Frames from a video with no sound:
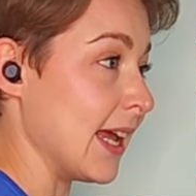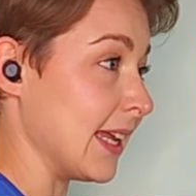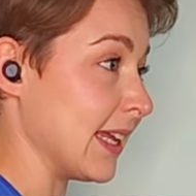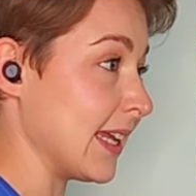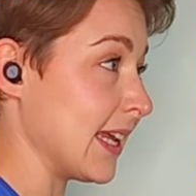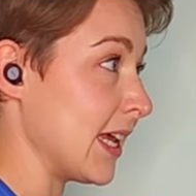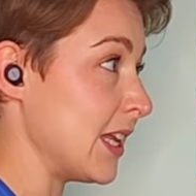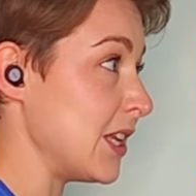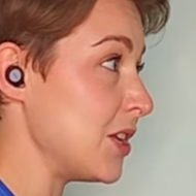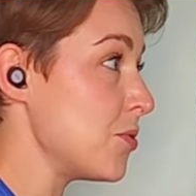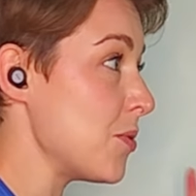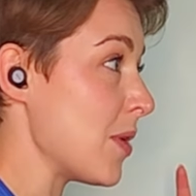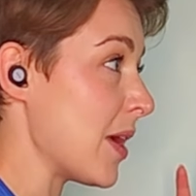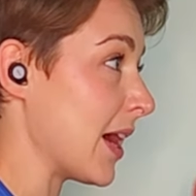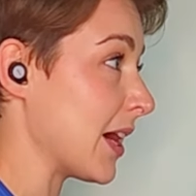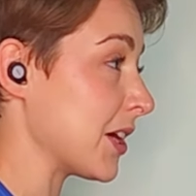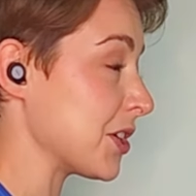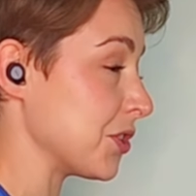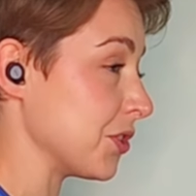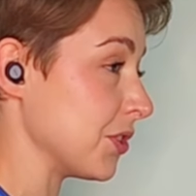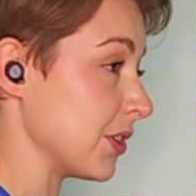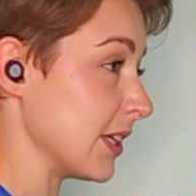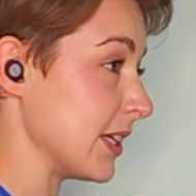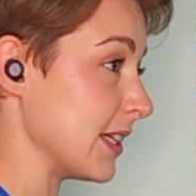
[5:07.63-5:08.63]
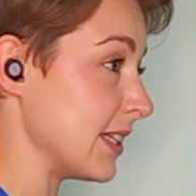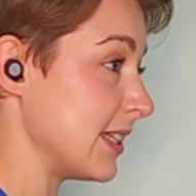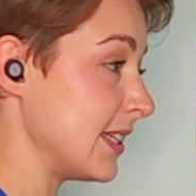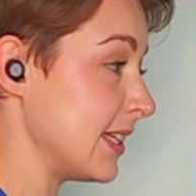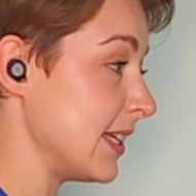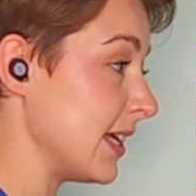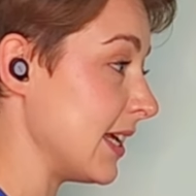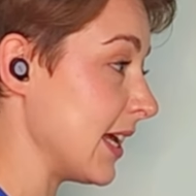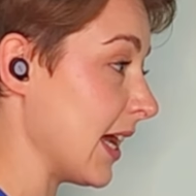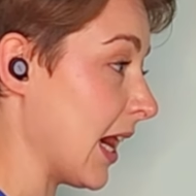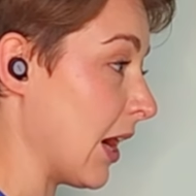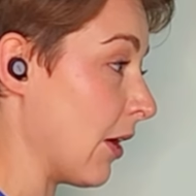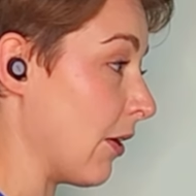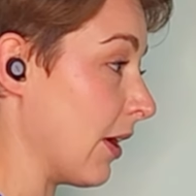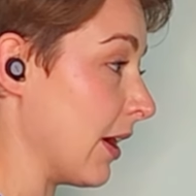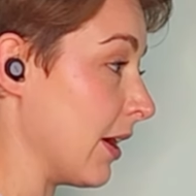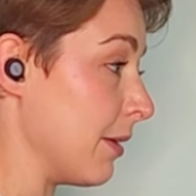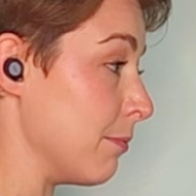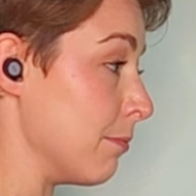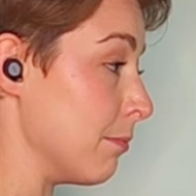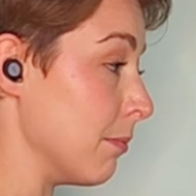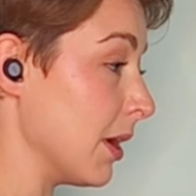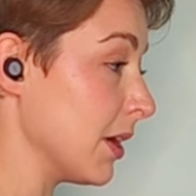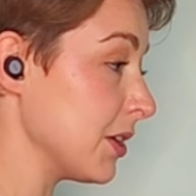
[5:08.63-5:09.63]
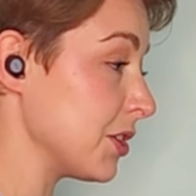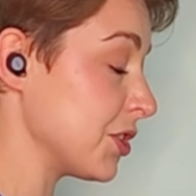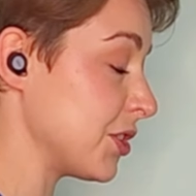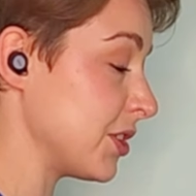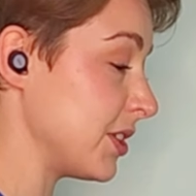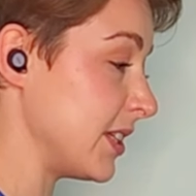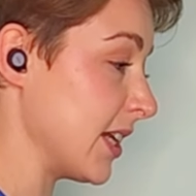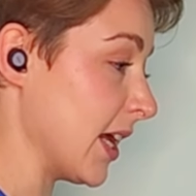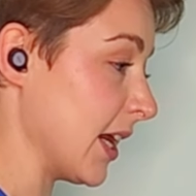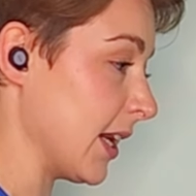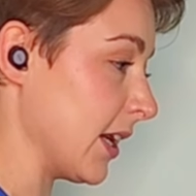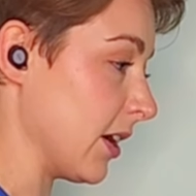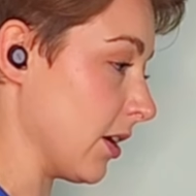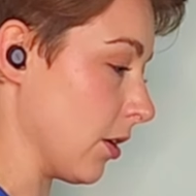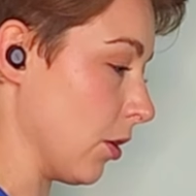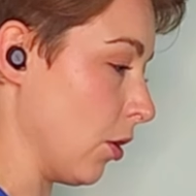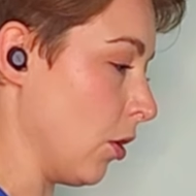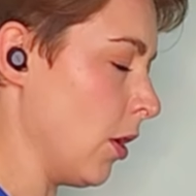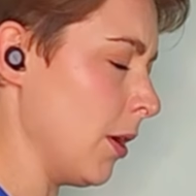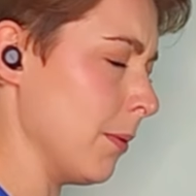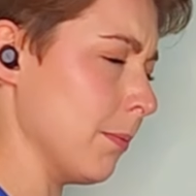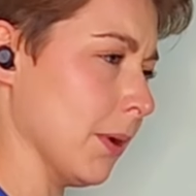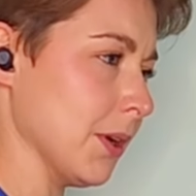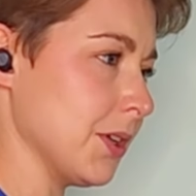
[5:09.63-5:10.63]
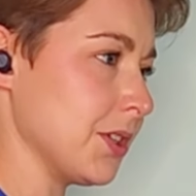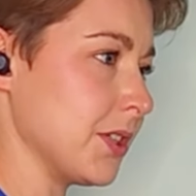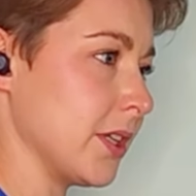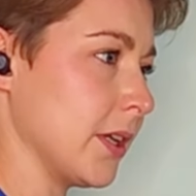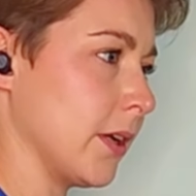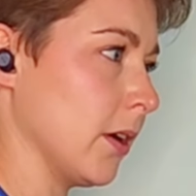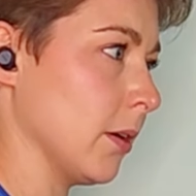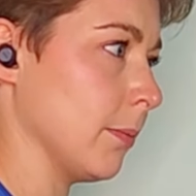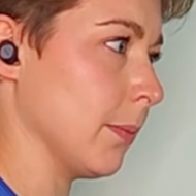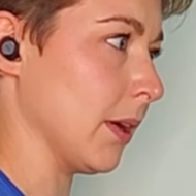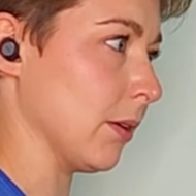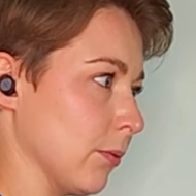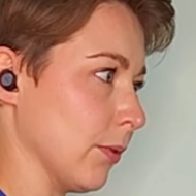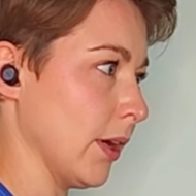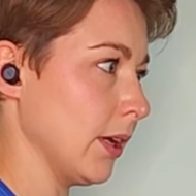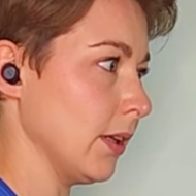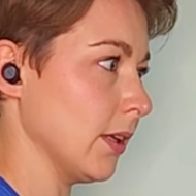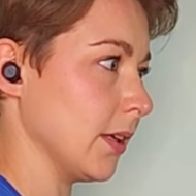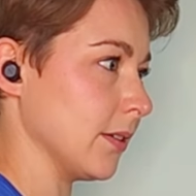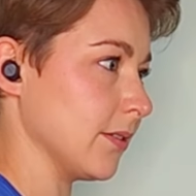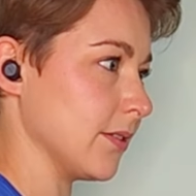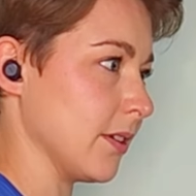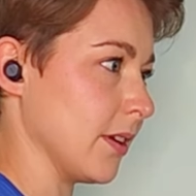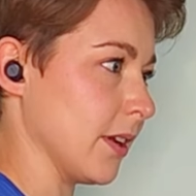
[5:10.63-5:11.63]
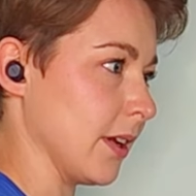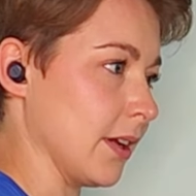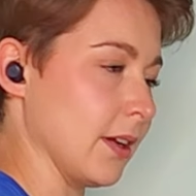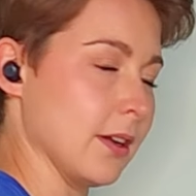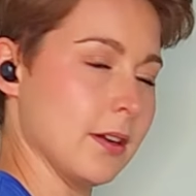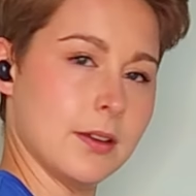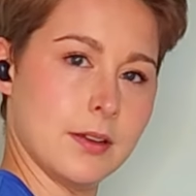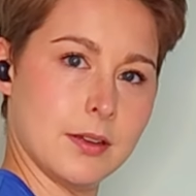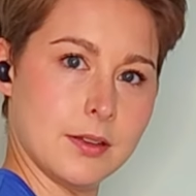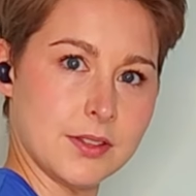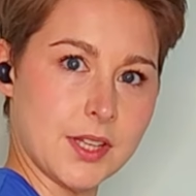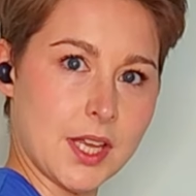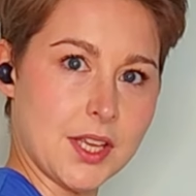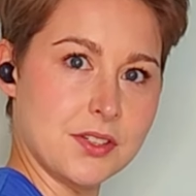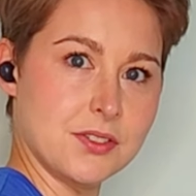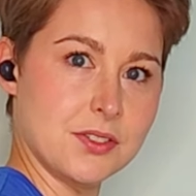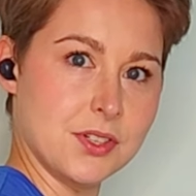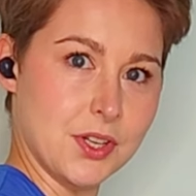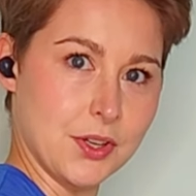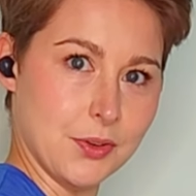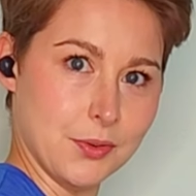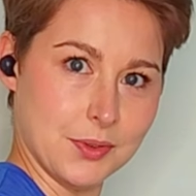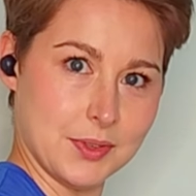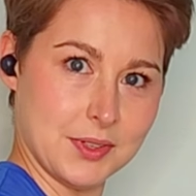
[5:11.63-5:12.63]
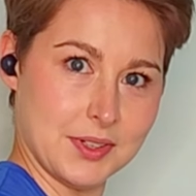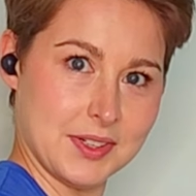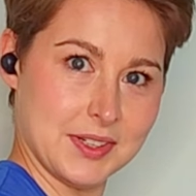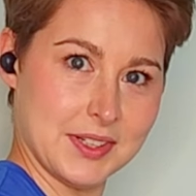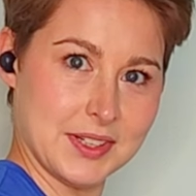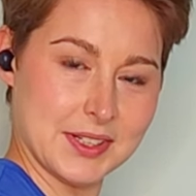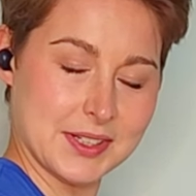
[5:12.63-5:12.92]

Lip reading: And can you actually see how I'm much steadier? Oh, I'm much steadier on my right leg today. That's new.